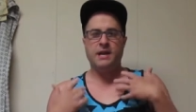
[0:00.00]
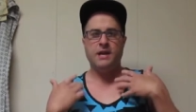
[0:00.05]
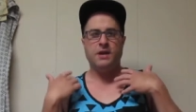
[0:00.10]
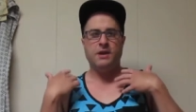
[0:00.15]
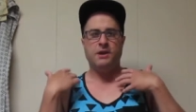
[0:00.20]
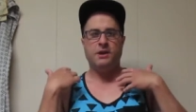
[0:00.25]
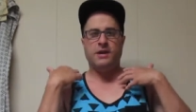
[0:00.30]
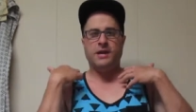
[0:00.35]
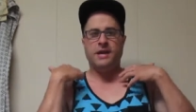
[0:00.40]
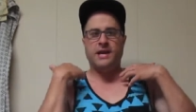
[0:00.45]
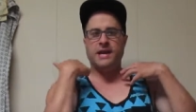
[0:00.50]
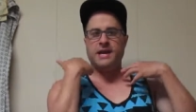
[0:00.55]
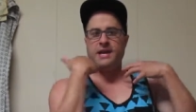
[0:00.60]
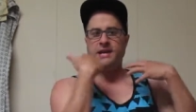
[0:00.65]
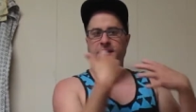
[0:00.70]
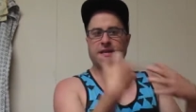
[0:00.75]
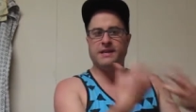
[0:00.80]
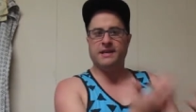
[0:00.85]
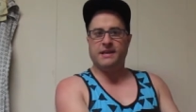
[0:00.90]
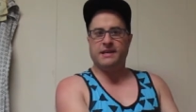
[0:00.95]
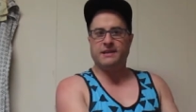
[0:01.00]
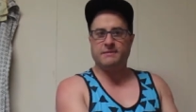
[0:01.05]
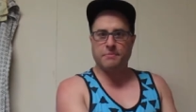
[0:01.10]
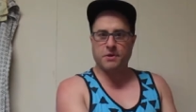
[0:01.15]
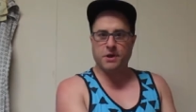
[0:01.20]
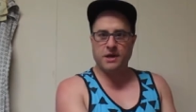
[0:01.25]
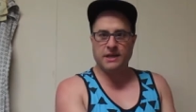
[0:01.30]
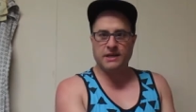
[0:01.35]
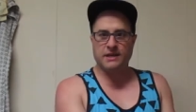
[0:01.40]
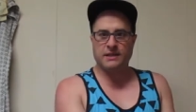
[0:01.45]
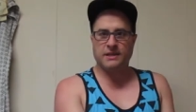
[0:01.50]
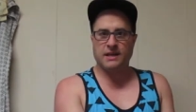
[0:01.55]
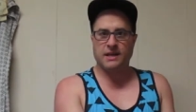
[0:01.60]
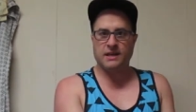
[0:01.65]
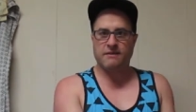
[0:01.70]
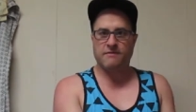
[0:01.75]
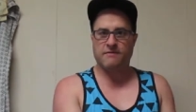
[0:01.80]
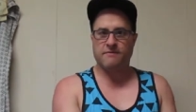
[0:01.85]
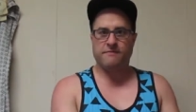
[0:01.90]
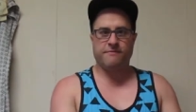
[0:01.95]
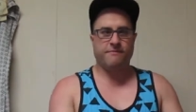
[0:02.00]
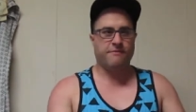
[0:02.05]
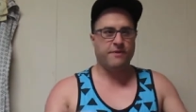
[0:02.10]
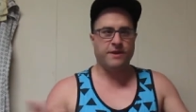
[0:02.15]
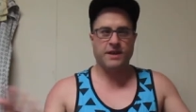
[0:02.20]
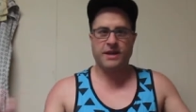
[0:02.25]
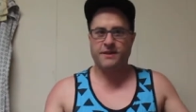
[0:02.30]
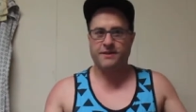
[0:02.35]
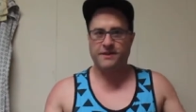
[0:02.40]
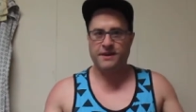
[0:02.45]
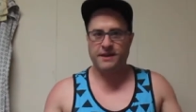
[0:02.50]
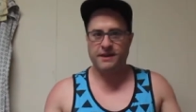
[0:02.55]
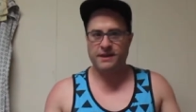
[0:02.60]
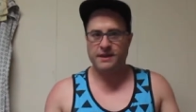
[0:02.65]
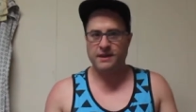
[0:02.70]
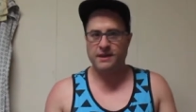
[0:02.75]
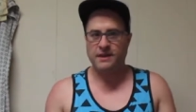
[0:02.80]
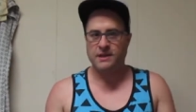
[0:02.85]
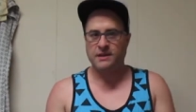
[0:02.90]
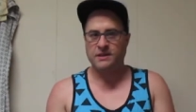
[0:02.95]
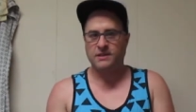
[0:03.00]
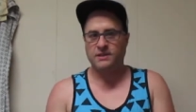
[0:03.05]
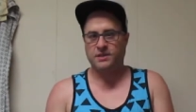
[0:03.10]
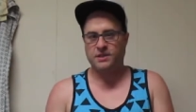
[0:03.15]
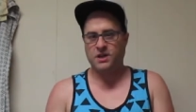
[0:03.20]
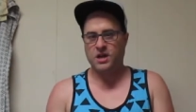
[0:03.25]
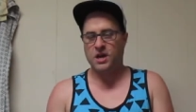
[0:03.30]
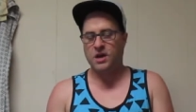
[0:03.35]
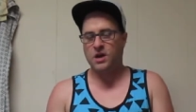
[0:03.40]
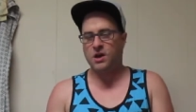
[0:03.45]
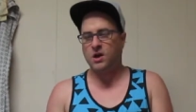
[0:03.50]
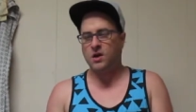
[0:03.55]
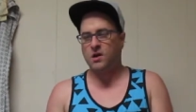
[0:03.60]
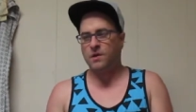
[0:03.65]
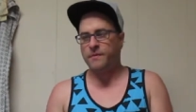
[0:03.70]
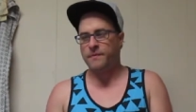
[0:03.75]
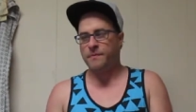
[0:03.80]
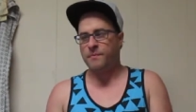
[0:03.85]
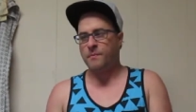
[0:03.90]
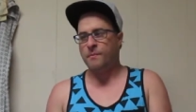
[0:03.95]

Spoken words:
you could get into these parties like for nothing. So,